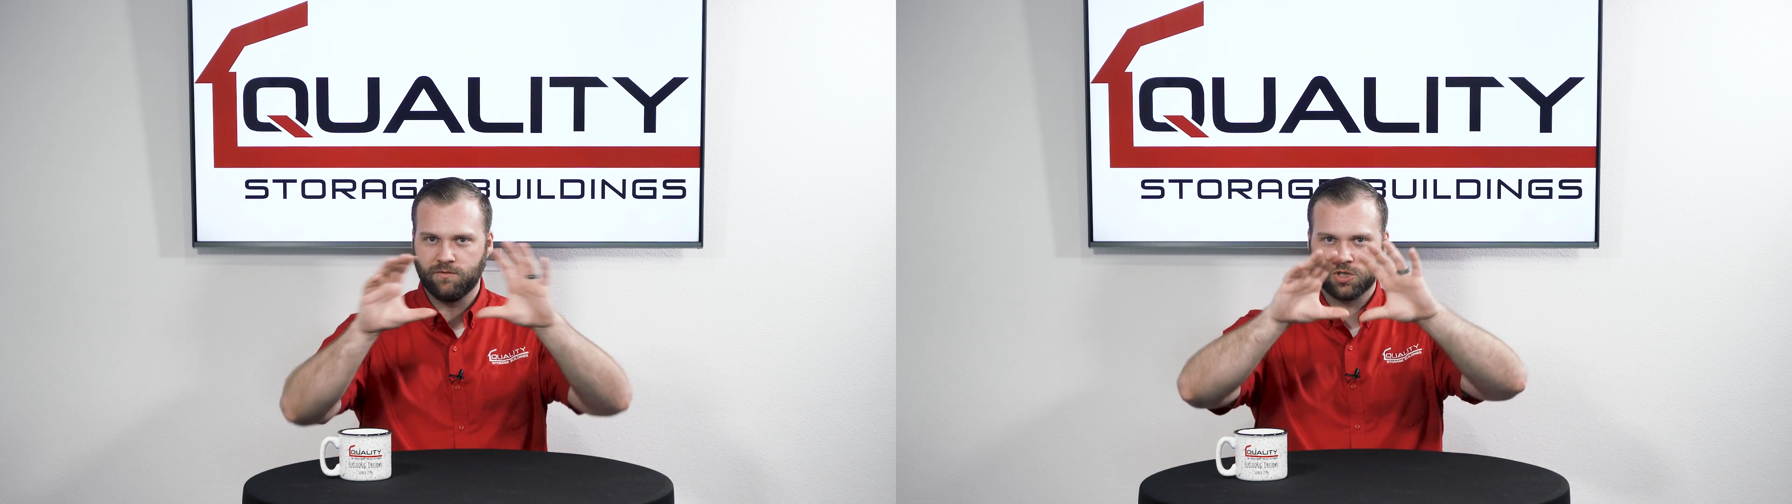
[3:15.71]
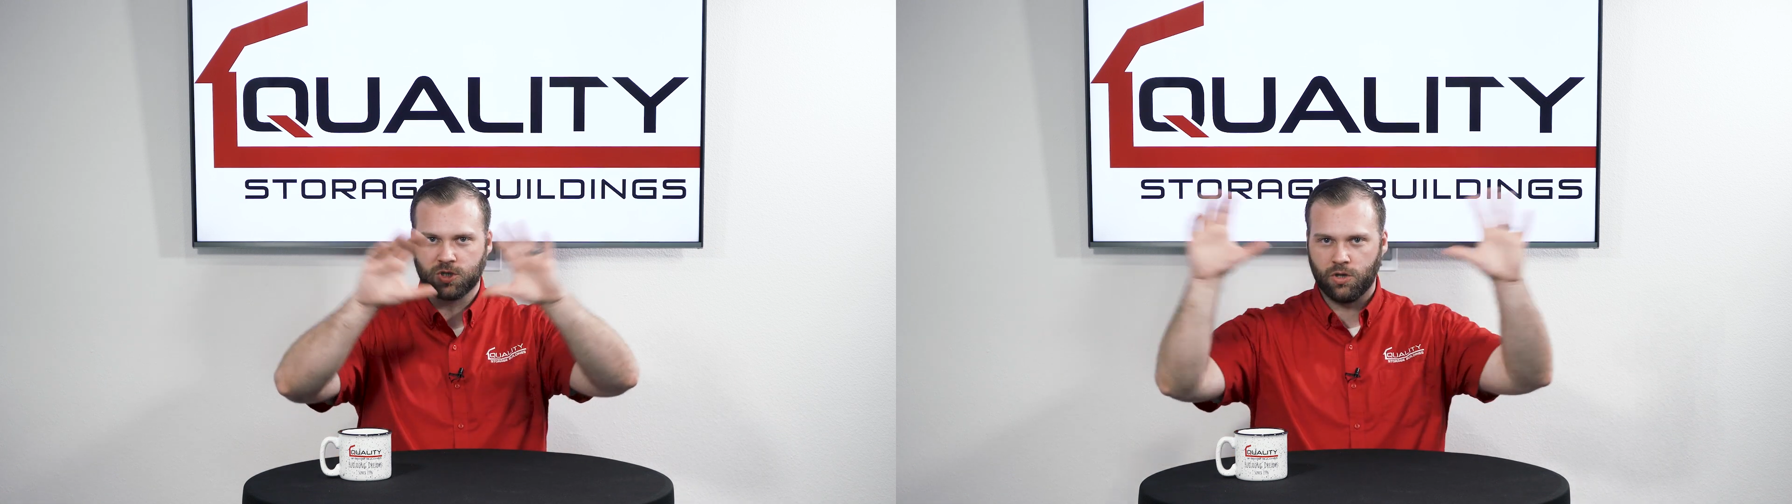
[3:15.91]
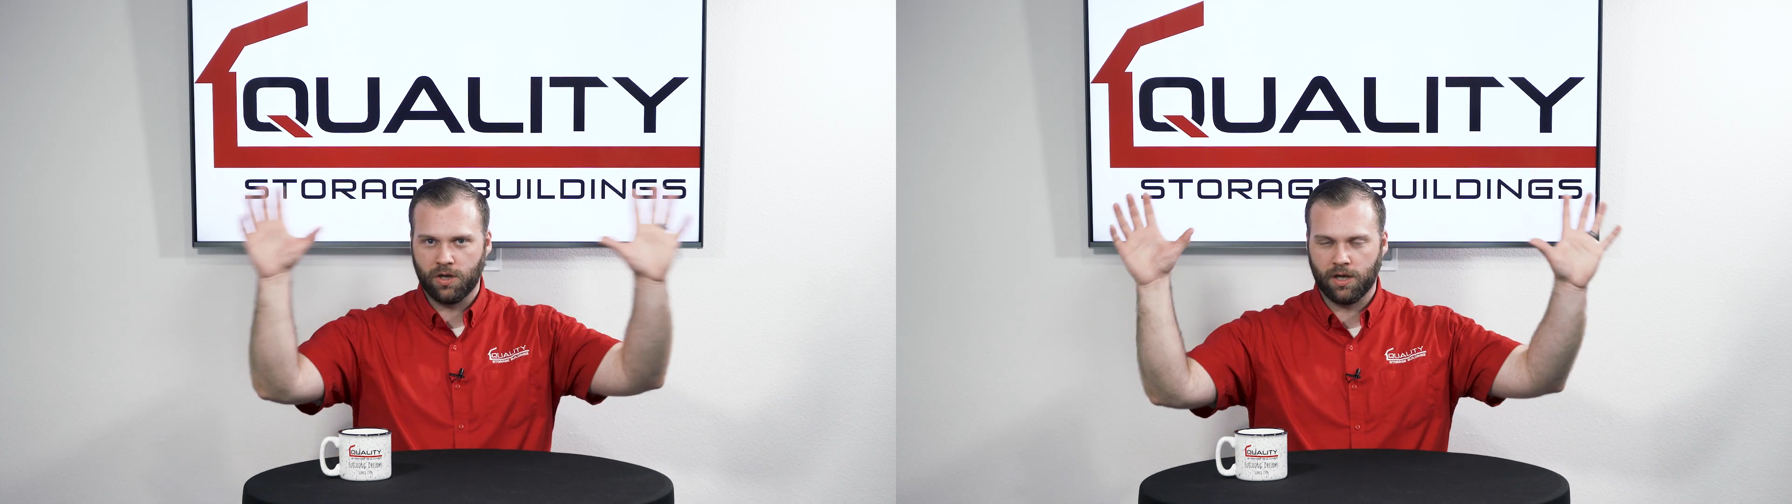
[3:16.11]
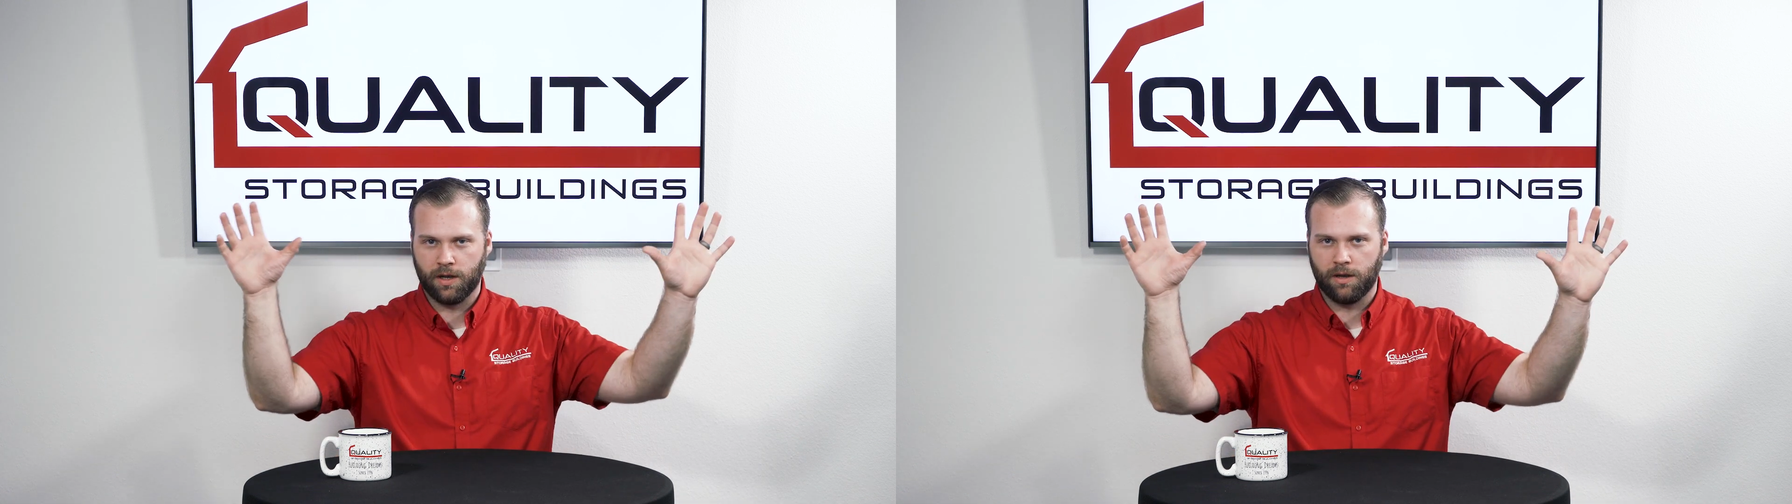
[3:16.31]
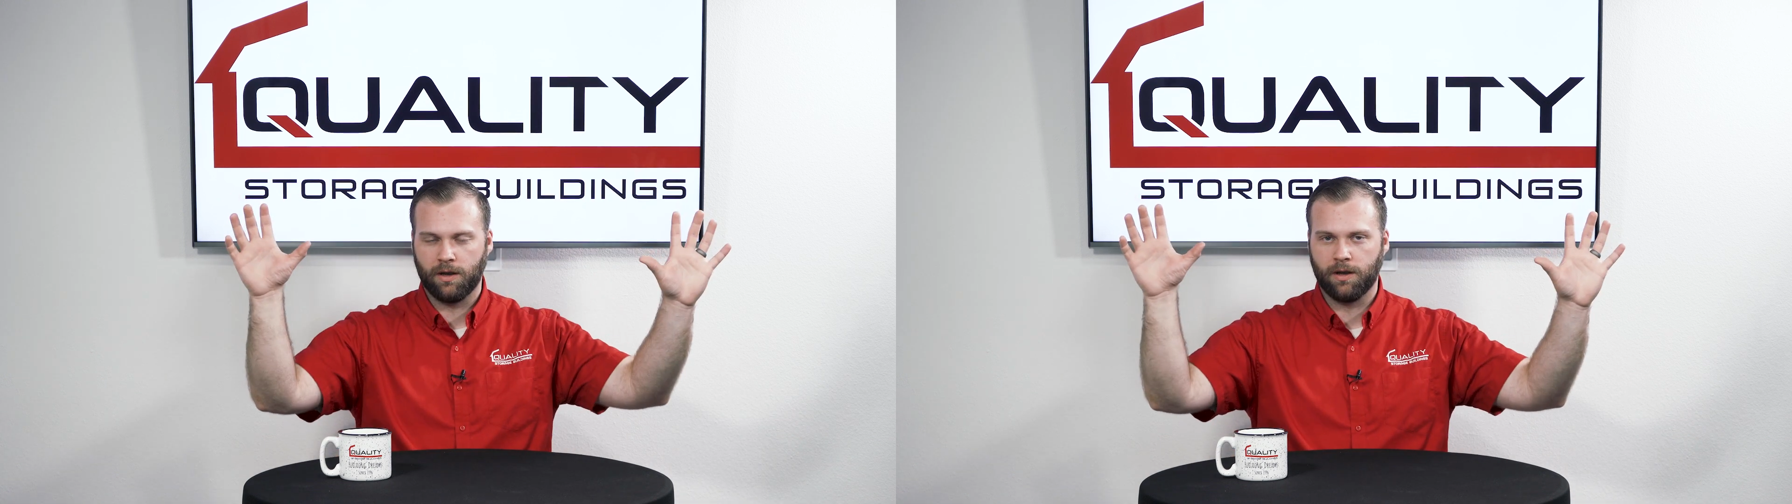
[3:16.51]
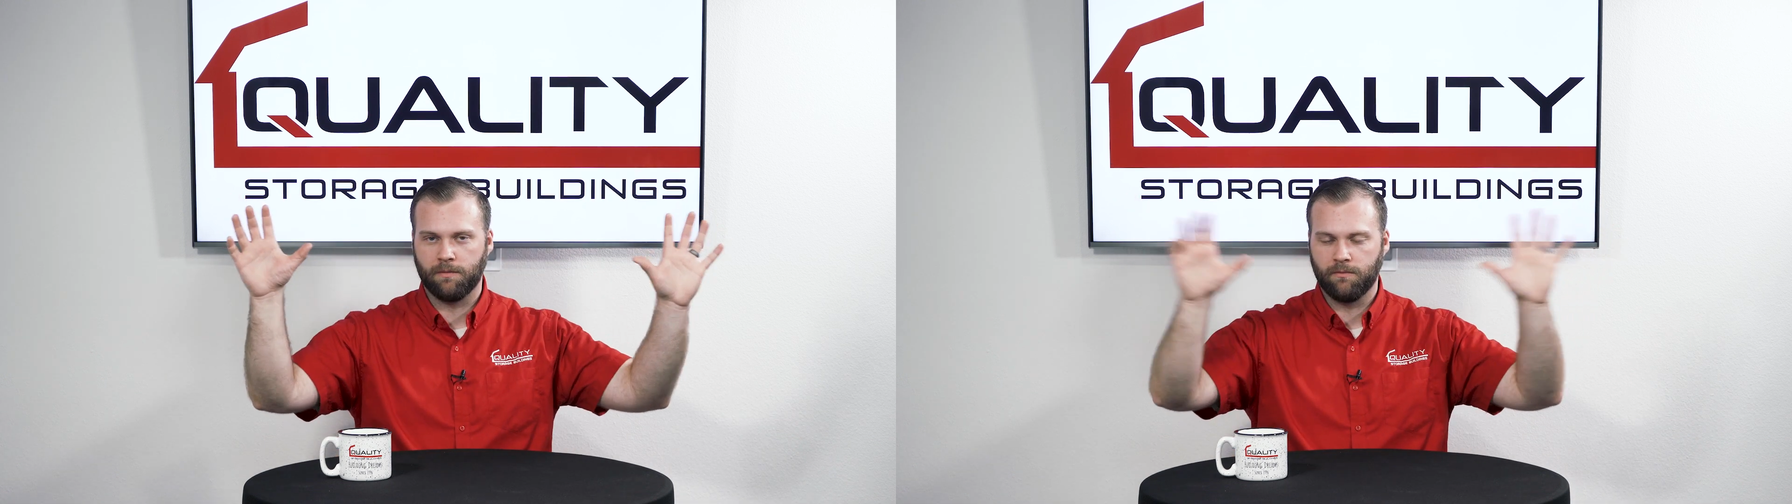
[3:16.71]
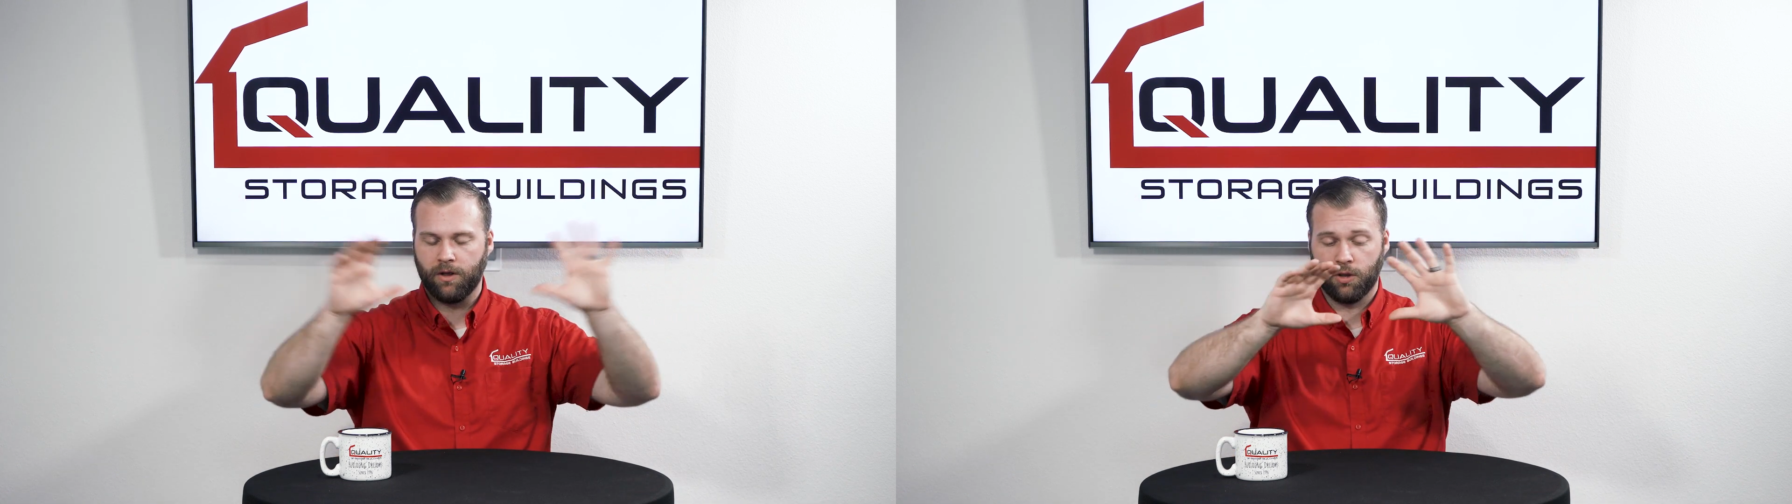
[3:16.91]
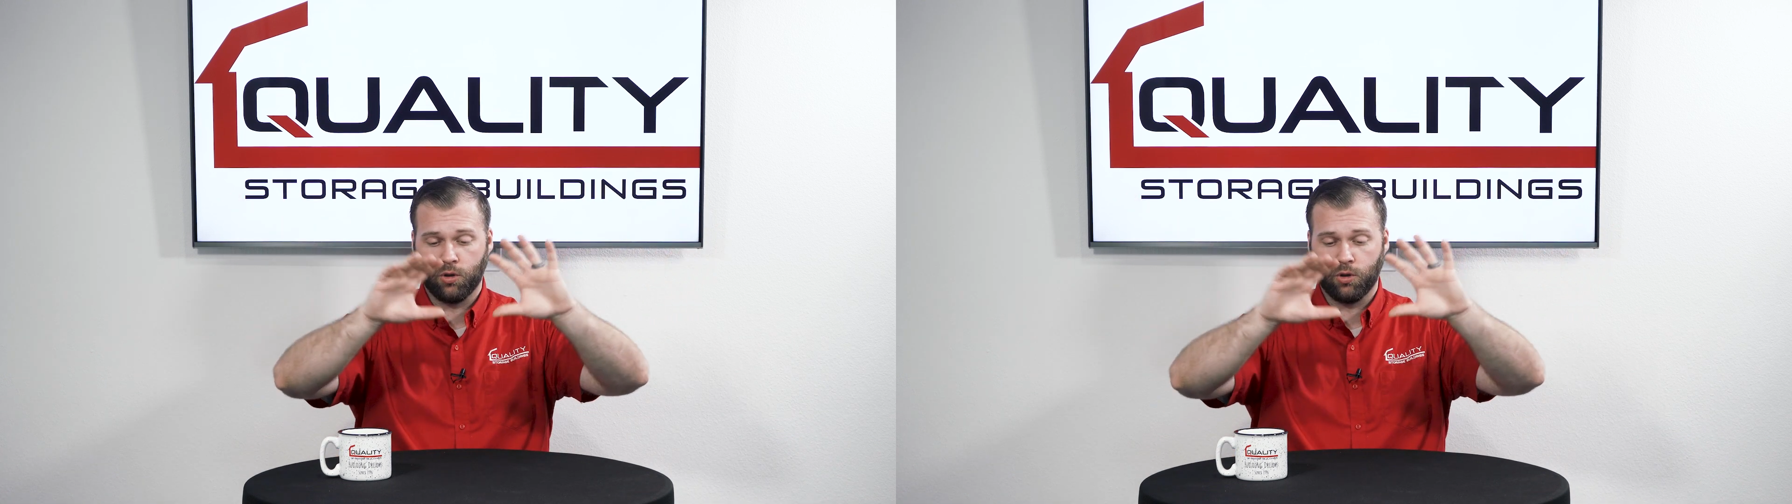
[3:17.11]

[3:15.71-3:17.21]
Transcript: just a